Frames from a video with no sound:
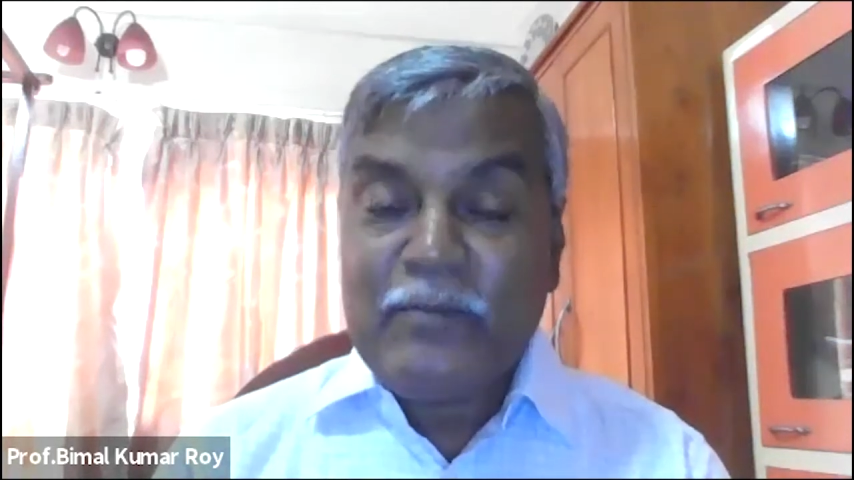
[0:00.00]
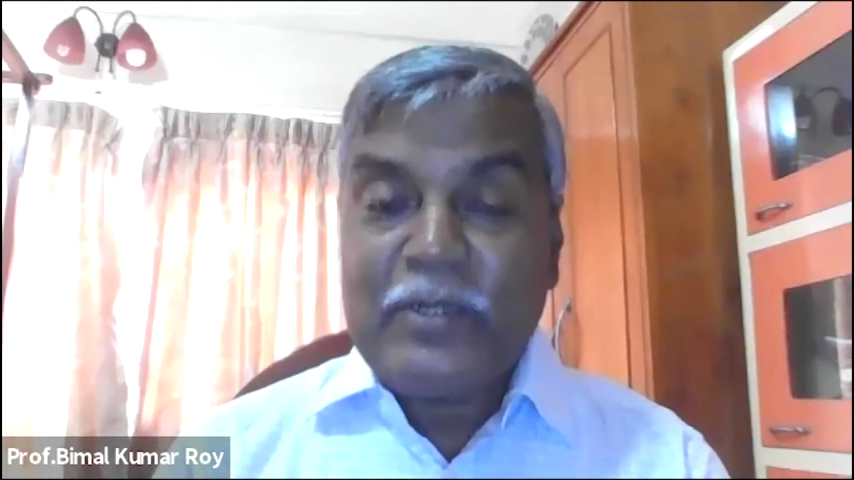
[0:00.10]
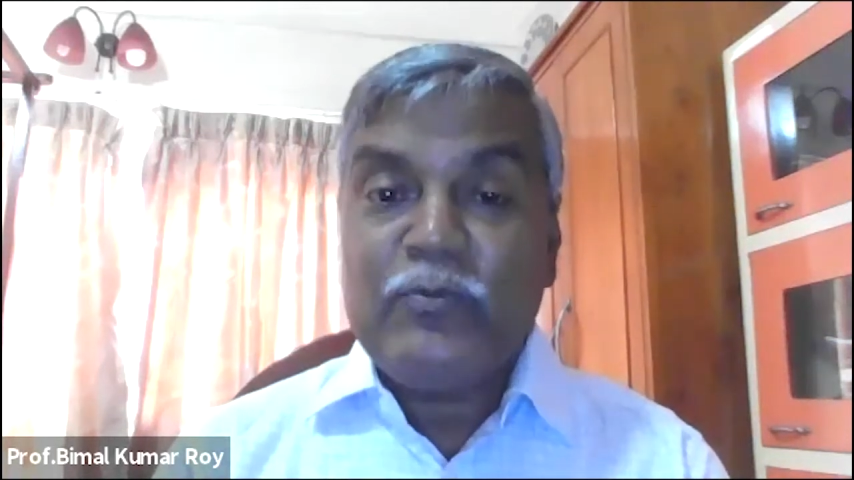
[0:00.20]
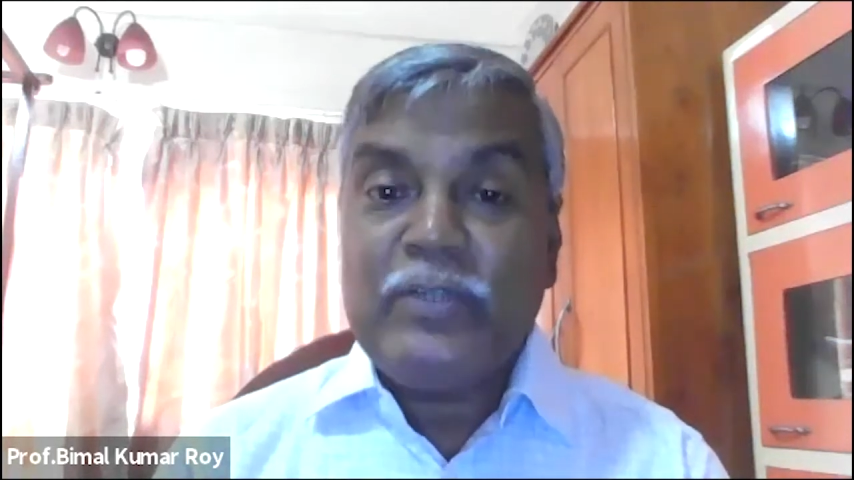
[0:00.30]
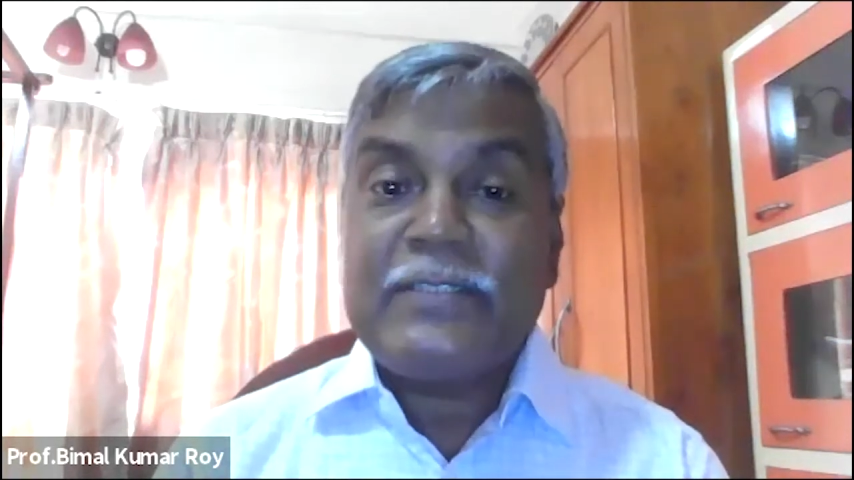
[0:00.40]

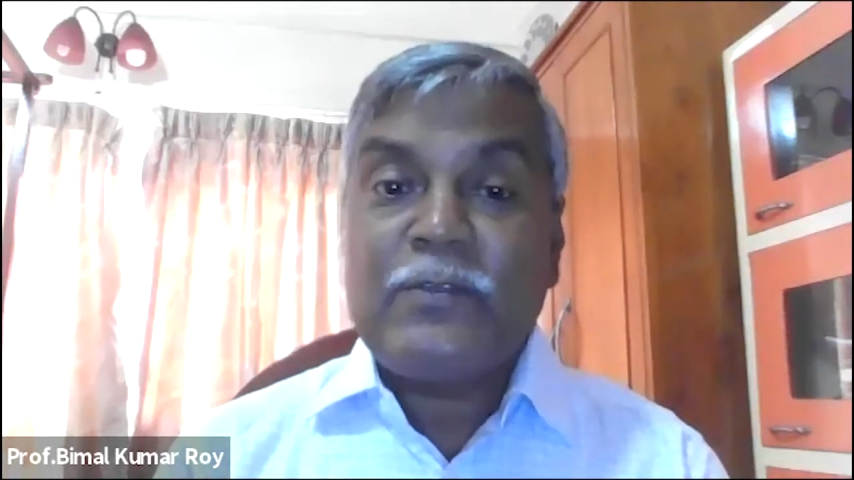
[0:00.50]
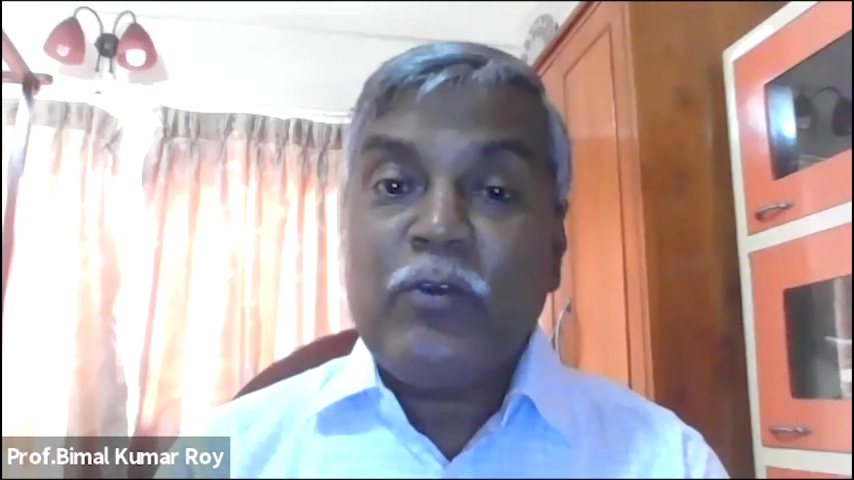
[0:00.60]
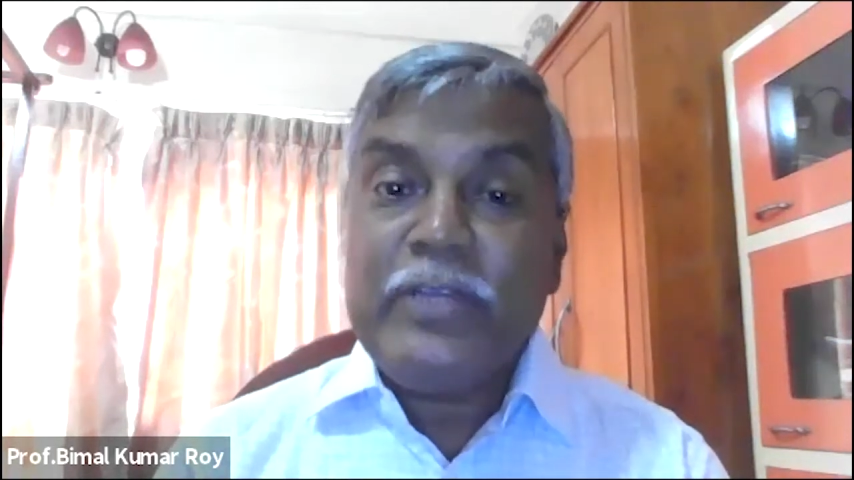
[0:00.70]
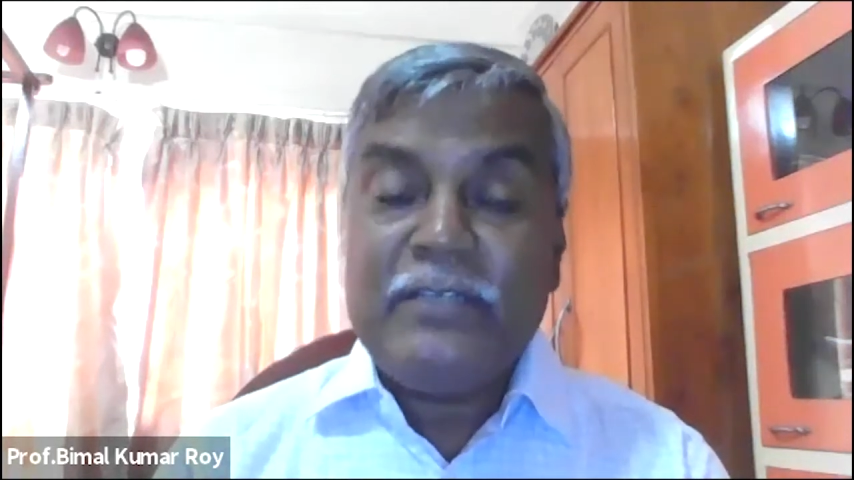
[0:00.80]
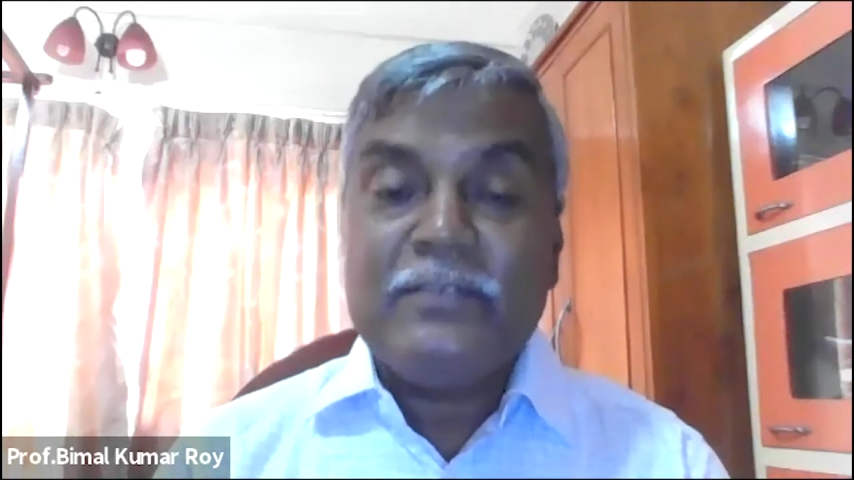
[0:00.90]
but we are
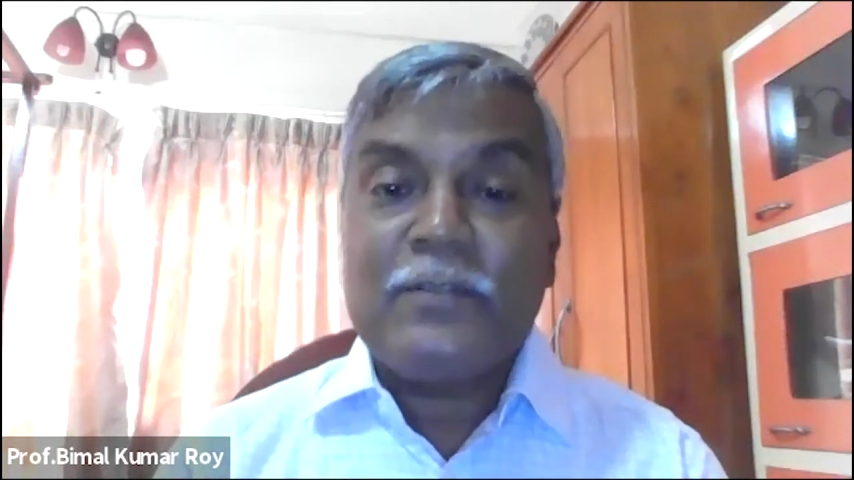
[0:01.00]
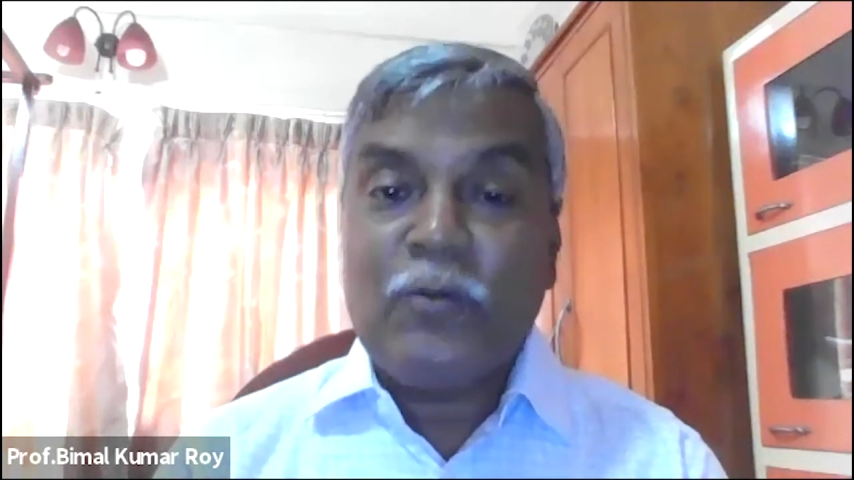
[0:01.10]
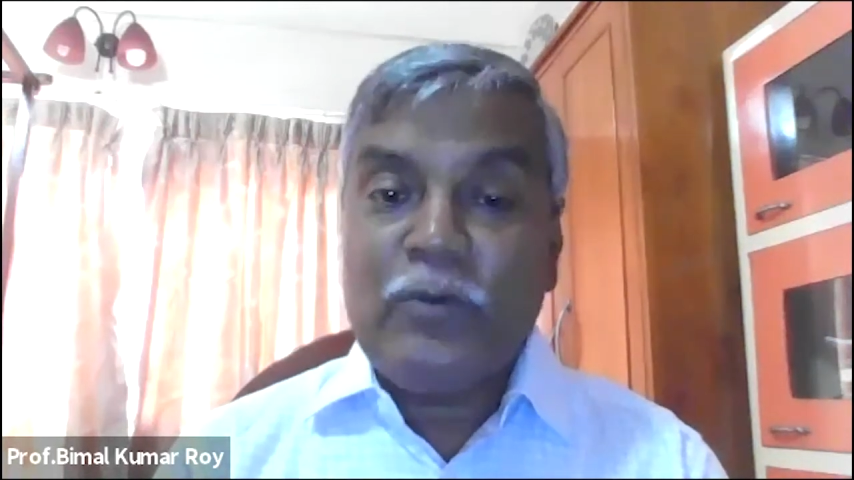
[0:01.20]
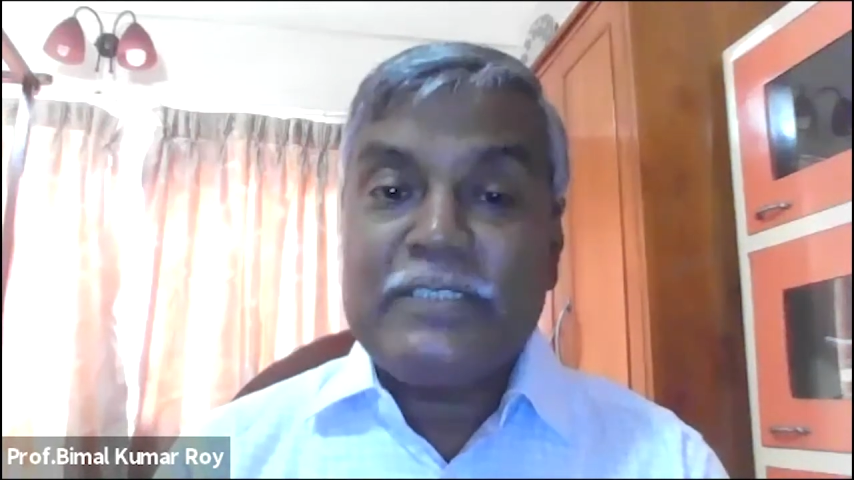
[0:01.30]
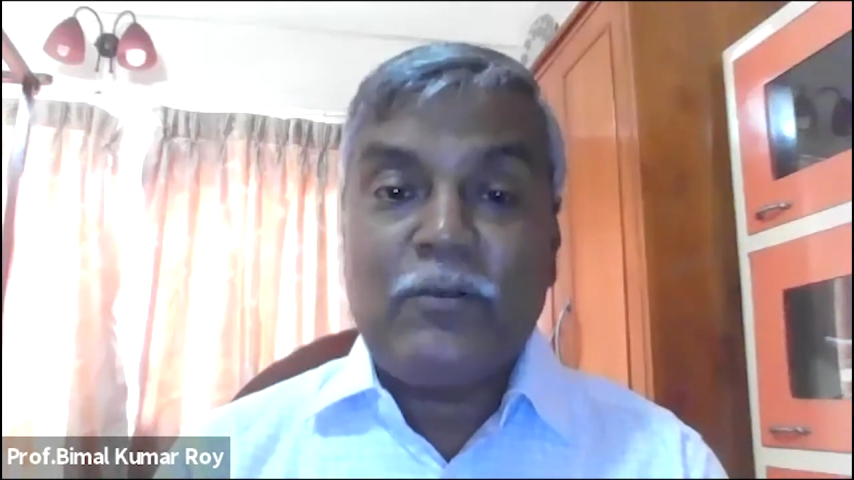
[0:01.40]
slowly, slowly,